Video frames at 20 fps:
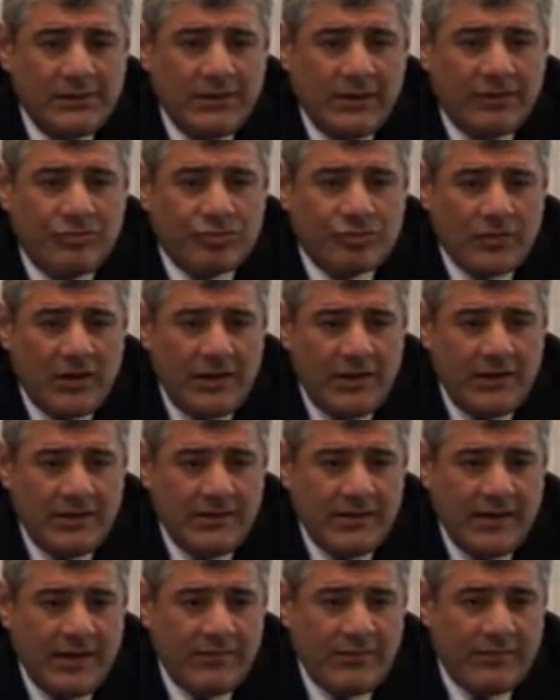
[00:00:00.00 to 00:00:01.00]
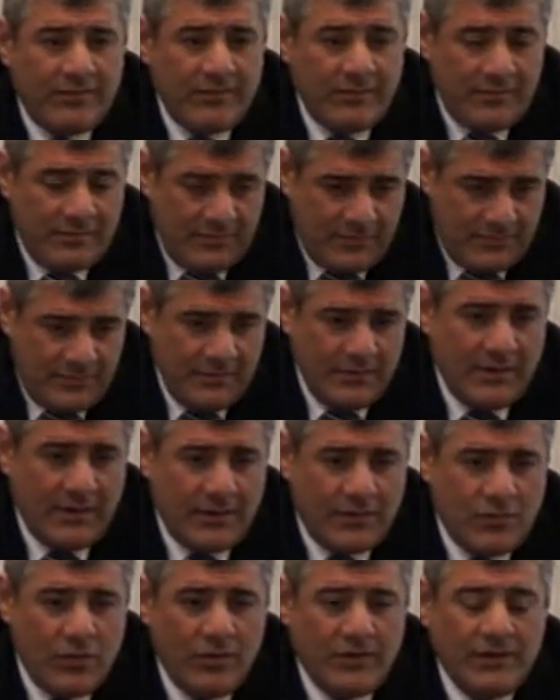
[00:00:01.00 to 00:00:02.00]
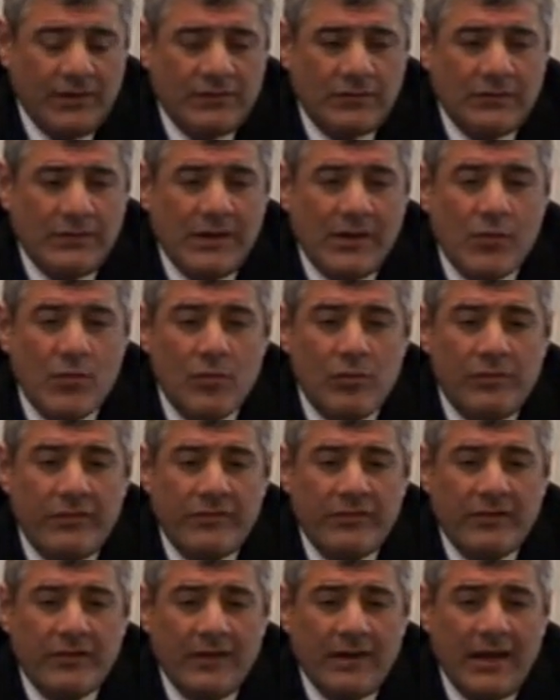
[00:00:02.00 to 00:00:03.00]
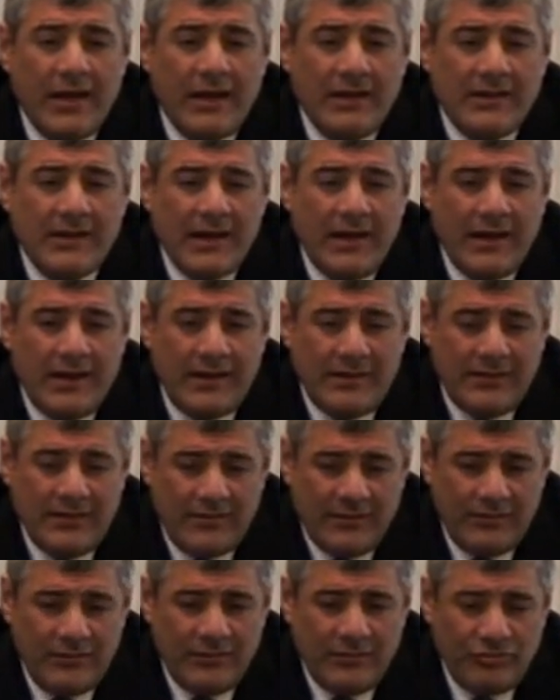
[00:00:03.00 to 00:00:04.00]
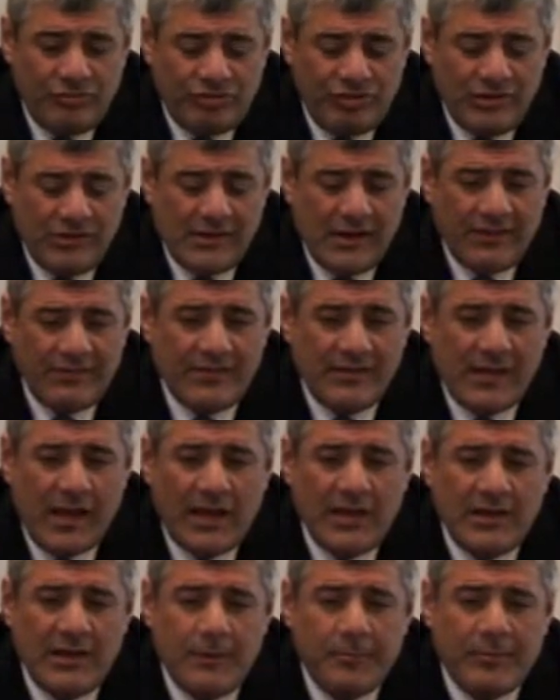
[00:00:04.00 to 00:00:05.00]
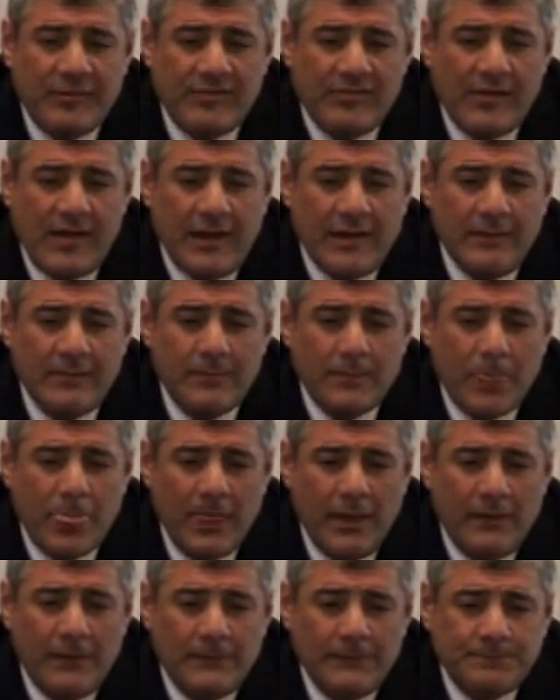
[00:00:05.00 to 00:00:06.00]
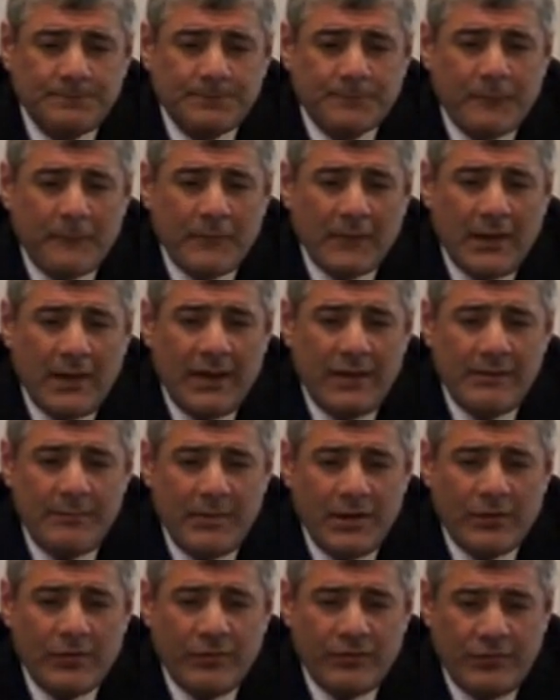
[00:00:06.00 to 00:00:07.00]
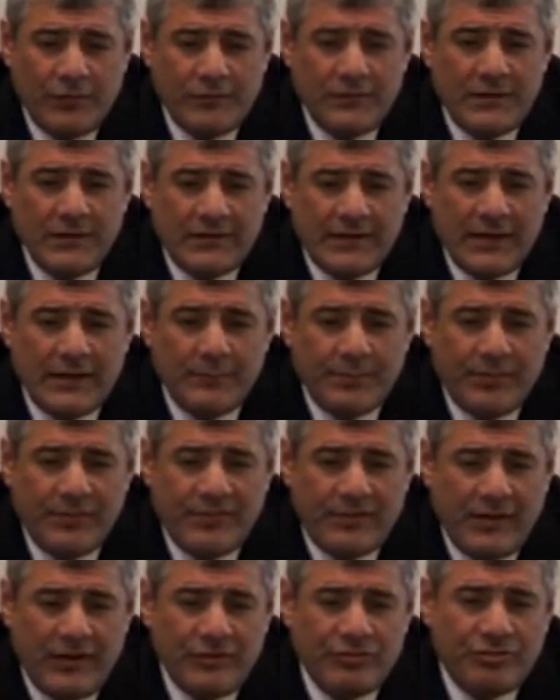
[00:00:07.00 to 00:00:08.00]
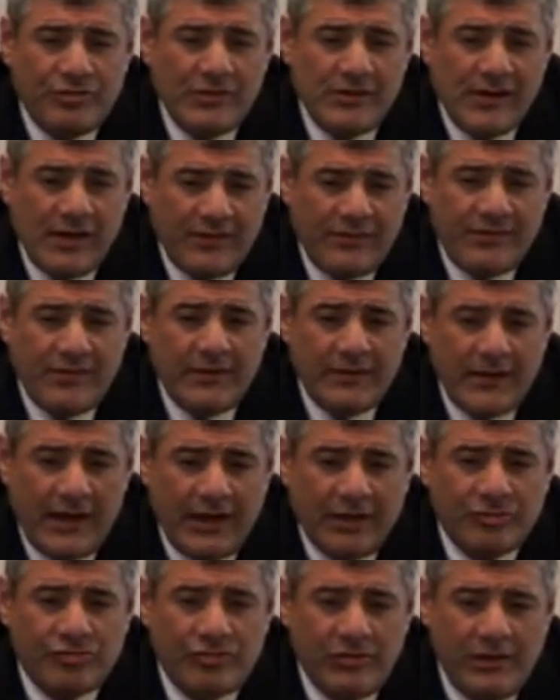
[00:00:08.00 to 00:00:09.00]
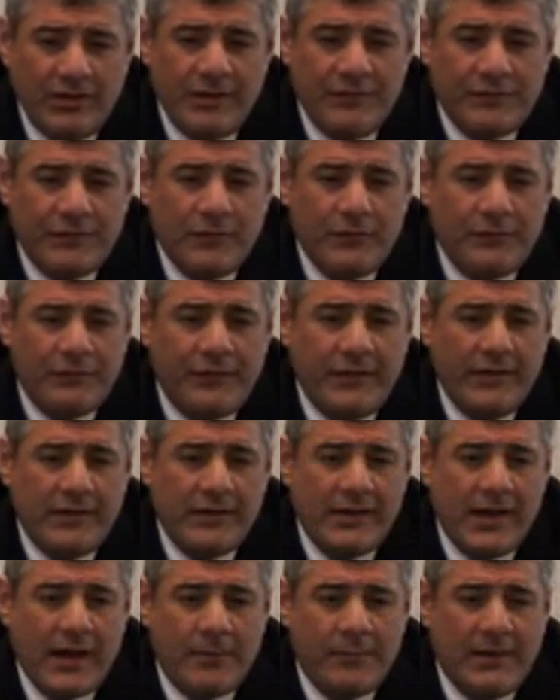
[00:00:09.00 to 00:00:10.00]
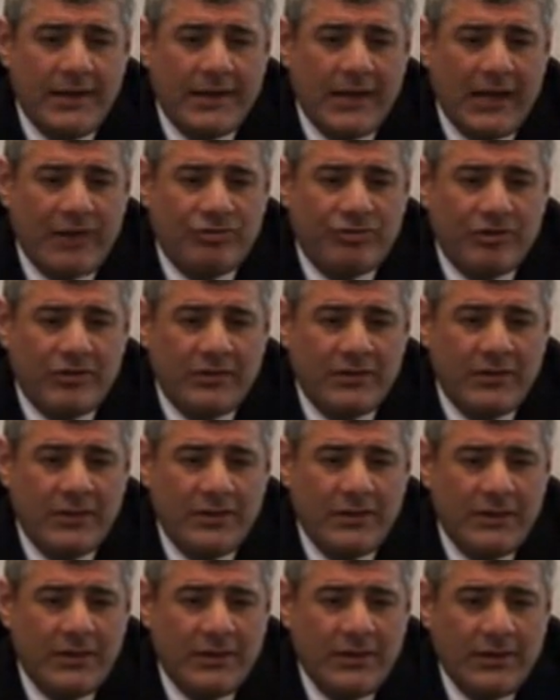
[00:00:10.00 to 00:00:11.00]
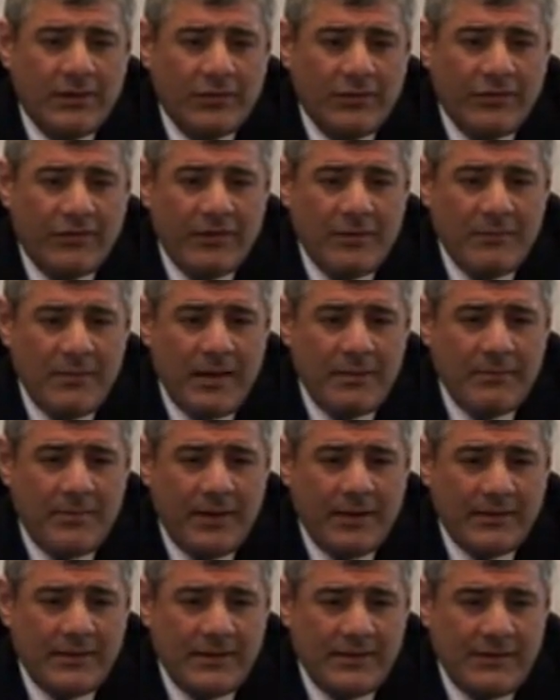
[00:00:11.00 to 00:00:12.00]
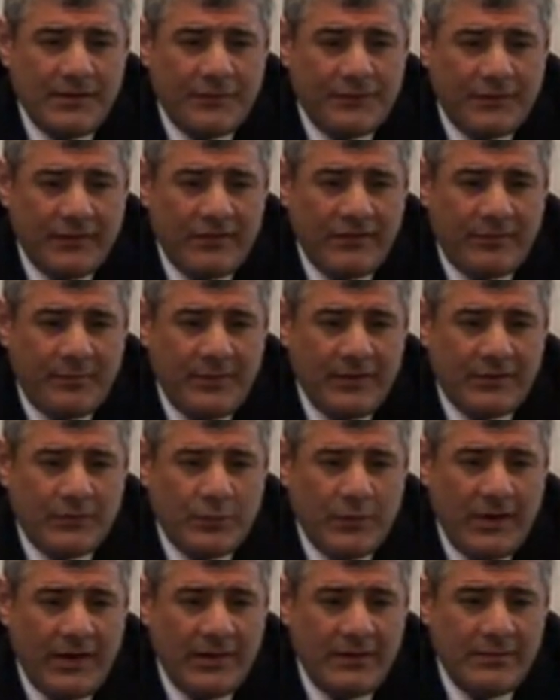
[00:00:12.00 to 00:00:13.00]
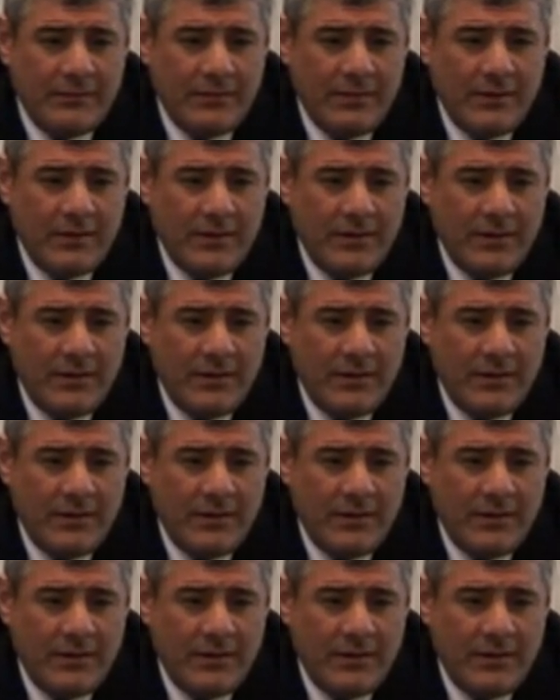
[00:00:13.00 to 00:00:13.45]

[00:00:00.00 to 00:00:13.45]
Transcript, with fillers: that try to dress according to the rules, and then she does 90%, and because of the 10%, she doesn't actually fulfill the obligation. Because remember, the difference between